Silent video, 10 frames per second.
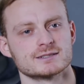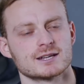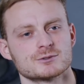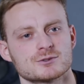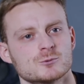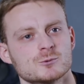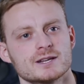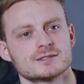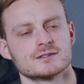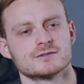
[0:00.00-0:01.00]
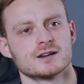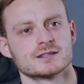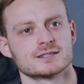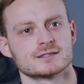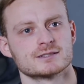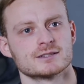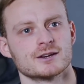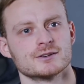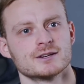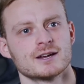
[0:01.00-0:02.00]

That was always the first thing to go.